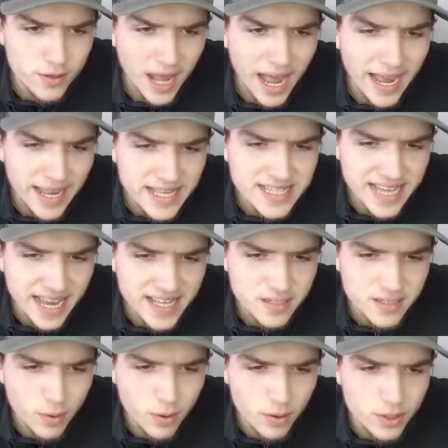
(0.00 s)
high
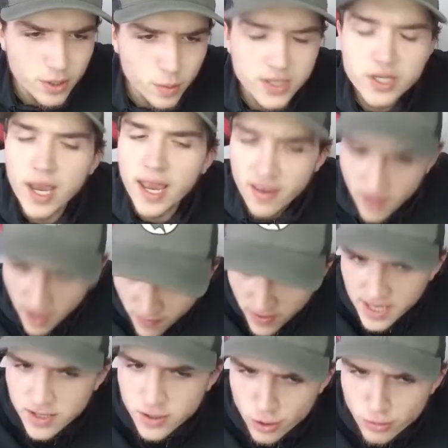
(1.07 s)
intense ballers, which if he
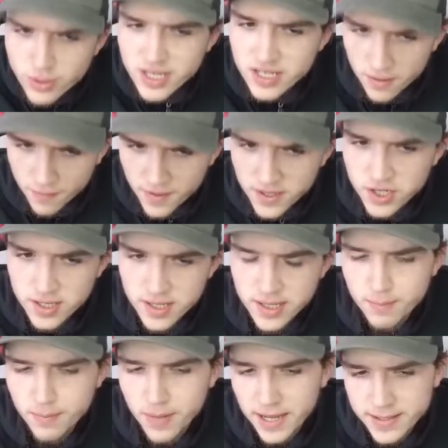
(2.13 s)
can do this
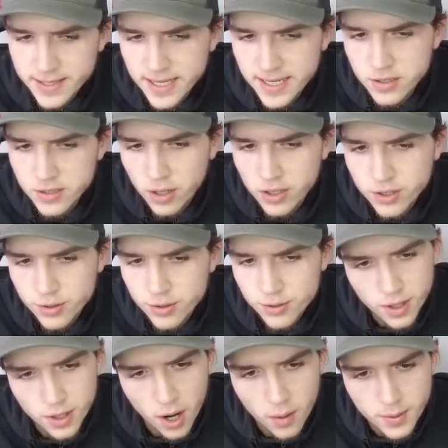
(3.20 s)
efficiently, I think he's got
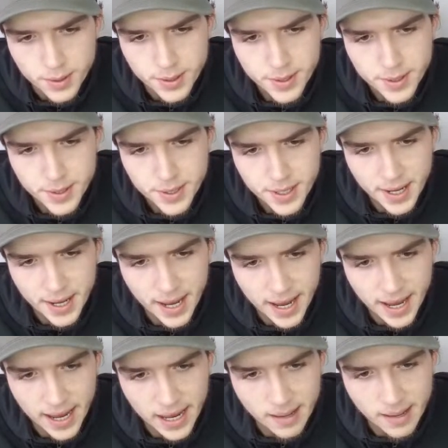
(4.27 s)
something going.
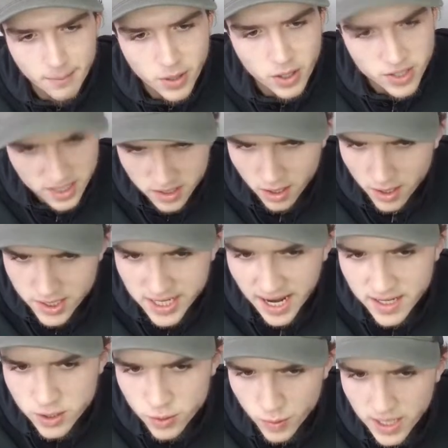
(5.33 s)
Because there's a lot of
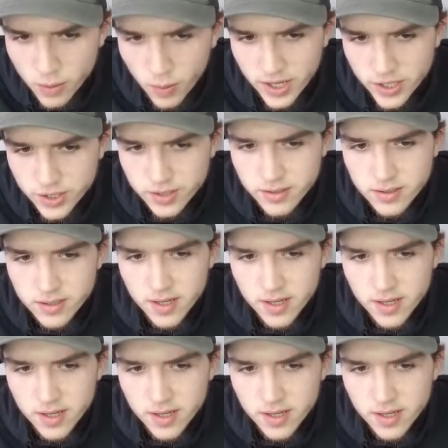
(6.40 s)
signings we questioned,